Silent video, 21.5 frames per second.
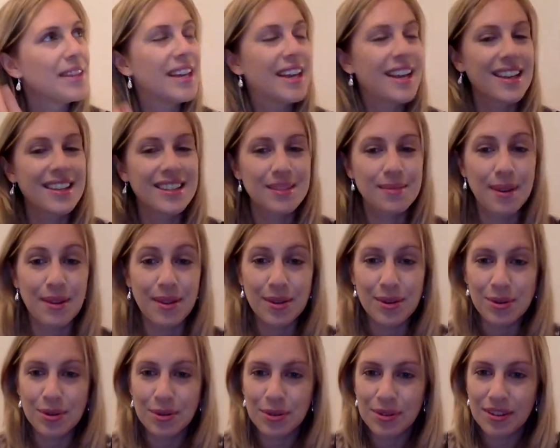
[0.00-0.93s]
Some other
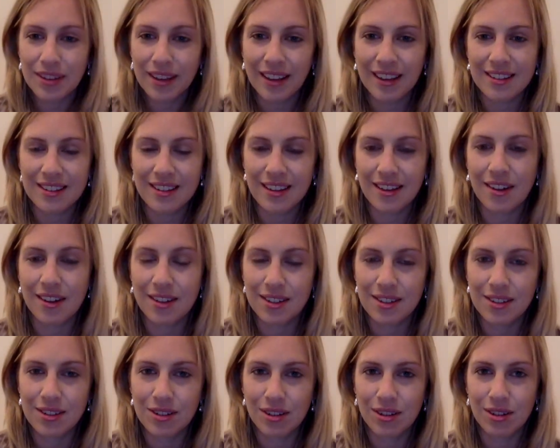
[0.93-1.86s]
cool things I got to
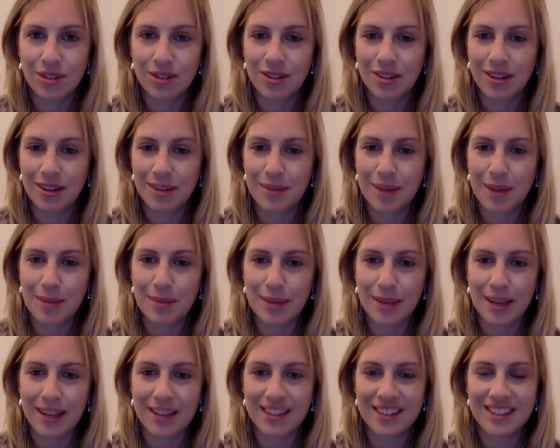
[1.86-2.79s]
do during my
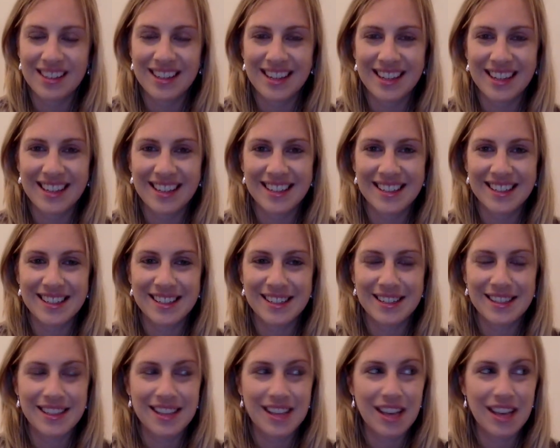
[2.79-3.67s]
PhD is